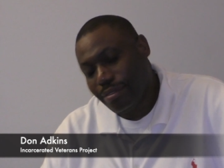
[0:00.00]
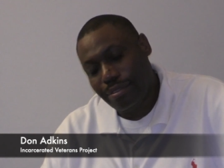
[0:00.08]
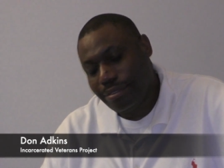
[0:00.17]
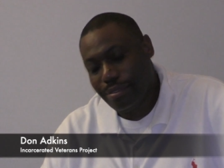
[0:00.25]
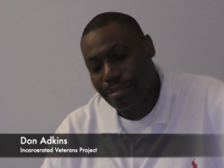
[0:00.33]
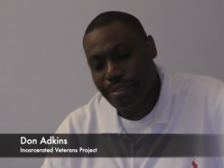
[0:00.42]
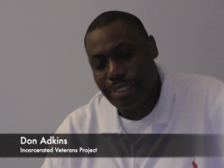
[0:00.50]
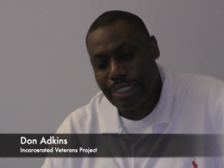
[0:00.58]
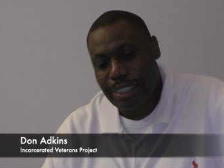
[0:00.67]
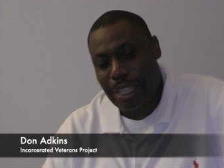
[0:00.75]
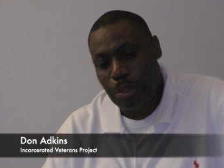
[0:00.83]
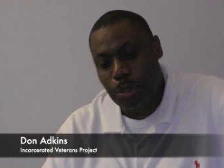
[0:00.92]

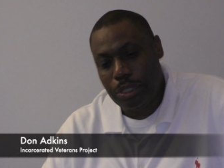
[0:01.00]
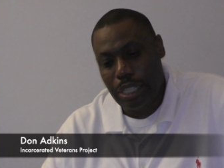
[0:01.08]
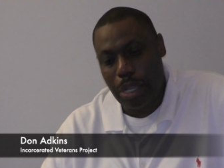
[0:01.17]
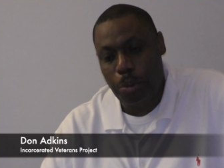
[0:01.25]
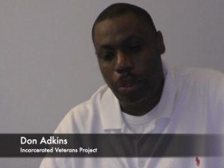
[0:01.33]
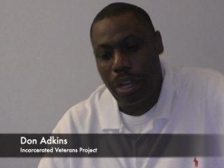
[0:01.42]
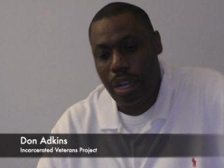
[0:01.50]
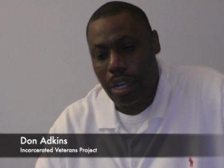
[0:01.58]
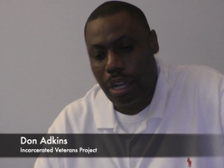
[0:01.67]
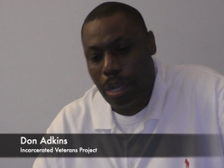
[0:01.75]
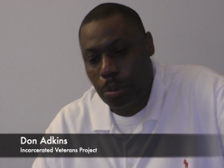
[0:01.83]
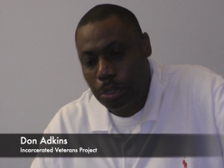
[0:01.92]
I wish
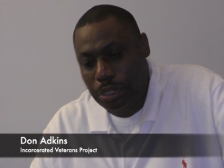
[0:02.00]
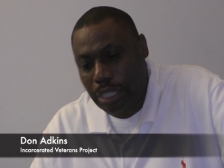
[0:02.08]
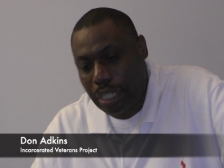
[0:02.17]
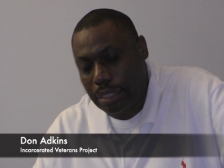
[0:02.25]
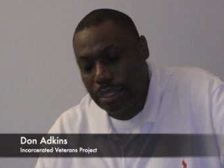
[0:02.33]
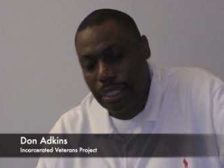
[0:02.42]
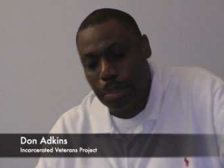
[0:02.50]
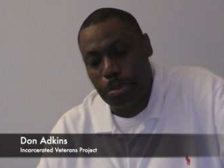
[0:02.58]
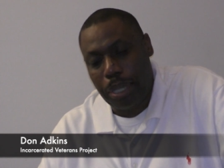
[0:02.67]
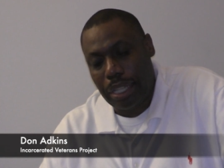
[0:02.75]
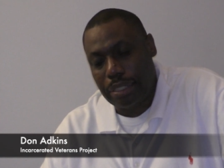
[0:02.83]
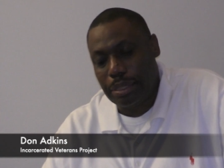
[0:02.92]
I can get
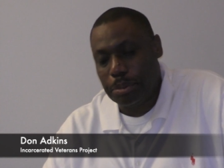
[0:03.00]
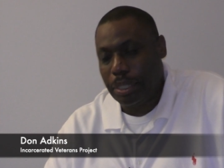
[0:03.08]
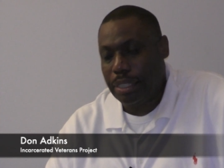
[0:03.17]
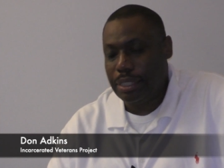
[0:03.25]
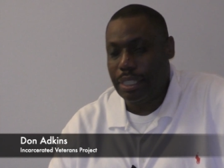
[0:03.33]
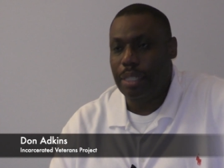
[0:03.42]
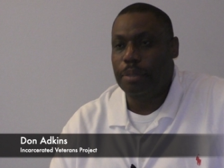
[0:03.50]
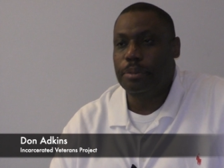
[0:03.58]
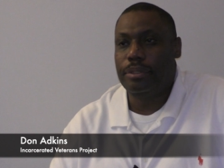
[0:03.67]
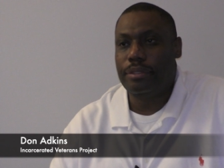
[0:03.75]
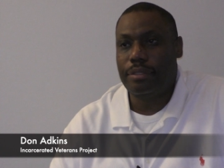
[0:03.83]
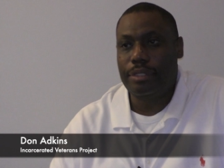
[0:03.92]
back some of that time
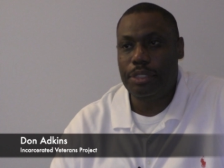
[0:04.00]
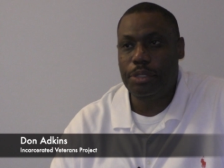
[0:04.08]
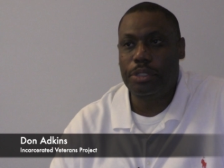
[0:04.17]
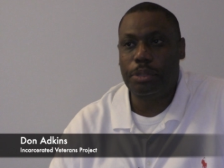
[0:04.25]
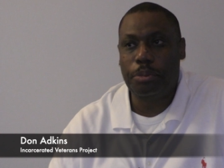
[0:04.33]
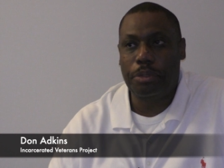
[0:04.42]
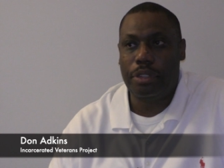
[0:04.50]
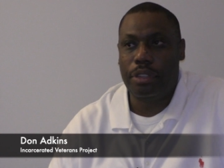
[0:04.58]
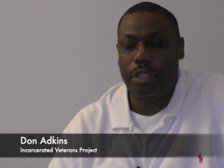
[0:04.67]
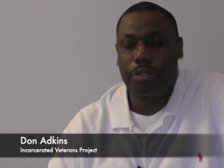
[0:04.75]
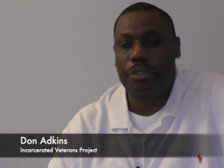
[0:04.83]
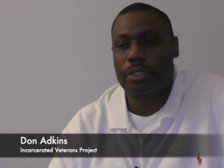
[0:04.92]
and do some
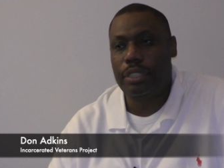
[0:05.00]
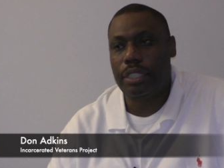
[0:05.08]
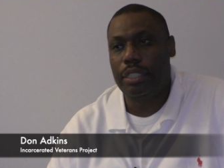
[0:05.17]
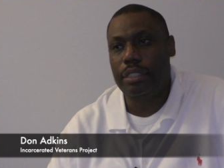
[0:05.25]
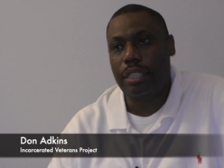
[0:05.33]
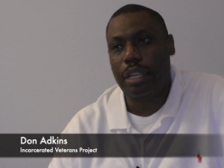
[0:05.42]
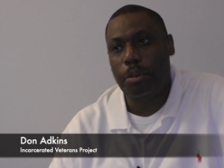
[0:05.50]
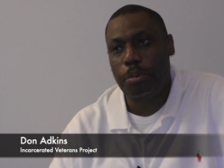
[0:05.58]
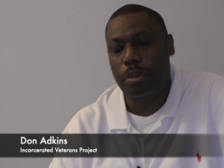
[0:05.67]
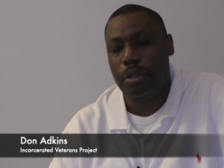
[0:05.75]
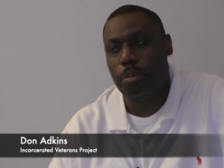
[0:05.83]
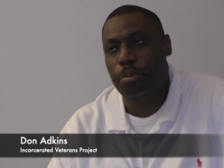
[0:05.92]
different things. I'd have
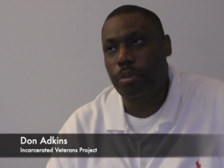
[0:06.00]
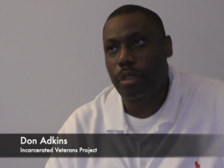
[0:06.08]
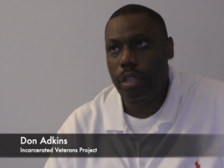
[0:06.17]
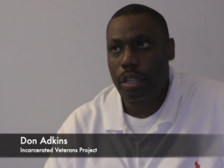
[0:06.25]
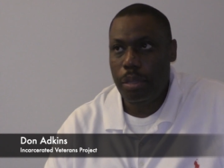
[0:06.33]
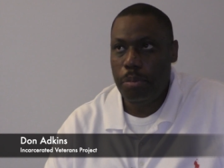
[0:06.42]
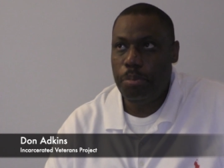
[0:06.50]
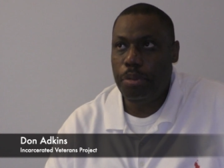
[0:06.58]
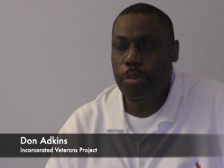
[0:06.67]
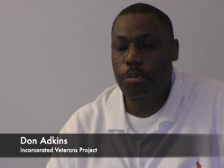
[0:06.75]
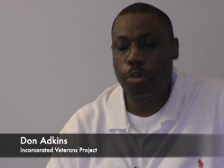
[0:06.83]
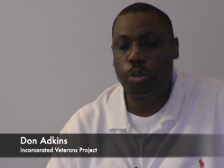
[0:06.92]

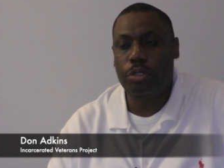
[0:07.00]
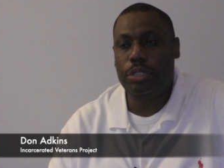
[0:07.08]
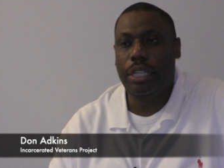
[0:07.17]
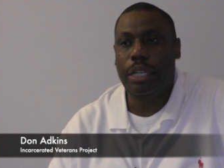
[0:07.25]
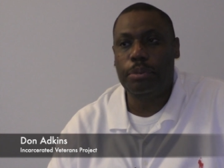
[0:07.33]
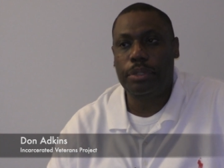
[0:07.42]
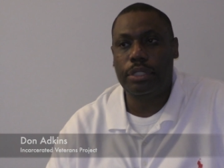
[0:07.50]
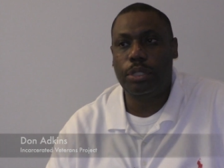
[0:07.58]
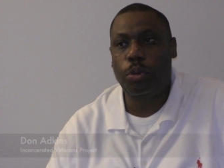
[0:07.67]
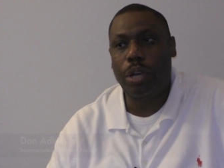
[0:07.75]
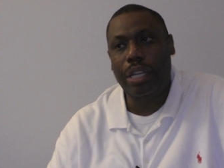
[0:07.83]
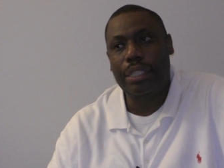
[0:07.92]
put more time into
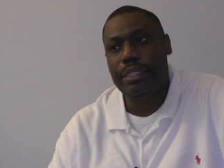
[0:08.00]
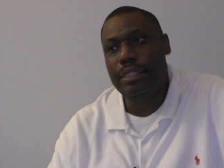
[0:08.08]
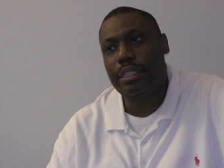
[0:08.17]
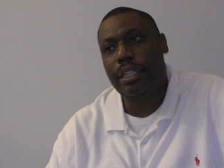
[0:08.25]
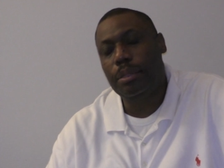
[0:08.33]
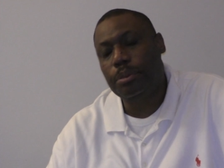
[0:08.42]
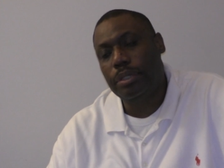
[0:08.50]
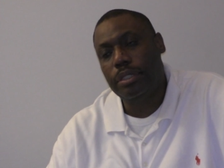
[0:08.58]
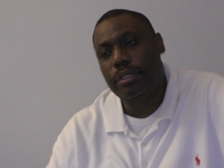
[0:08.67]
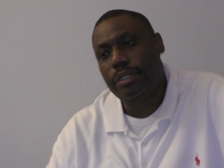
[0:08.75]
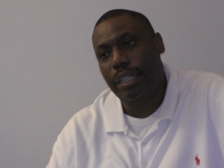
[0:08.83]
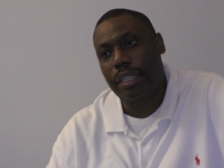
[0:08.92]
quality time than
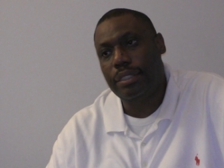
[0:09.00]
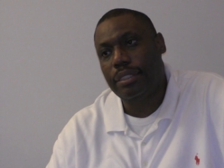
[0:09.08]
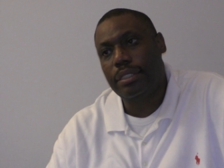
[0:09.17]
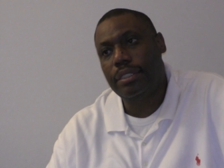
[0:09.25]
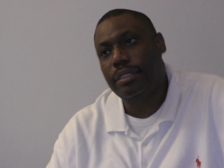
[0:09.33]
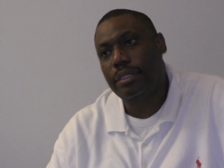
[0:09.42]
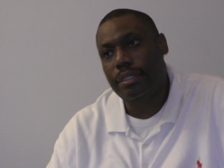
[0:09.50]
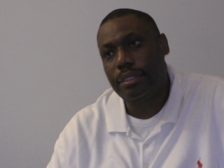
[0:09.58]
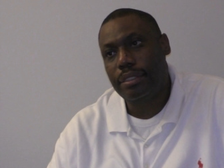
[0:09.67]
nonsense.